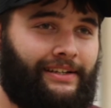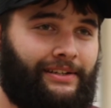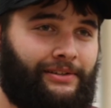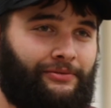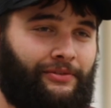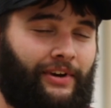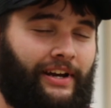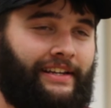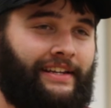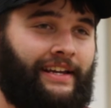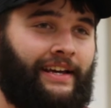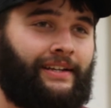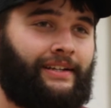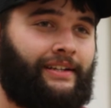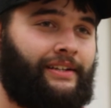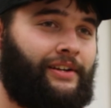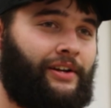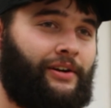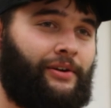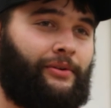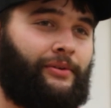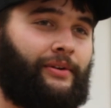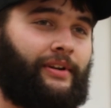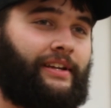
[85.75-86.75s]
write down a
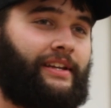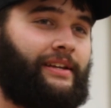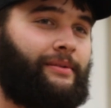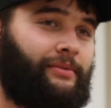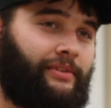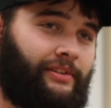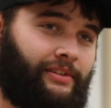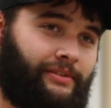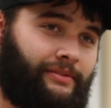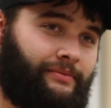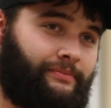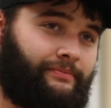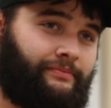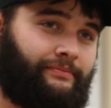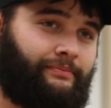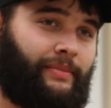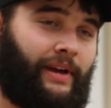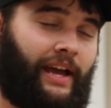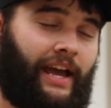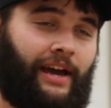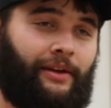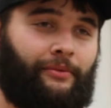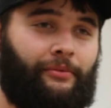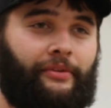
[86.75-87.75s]
note on a keyboard
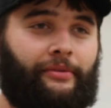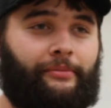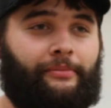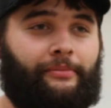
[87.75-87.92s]
pad.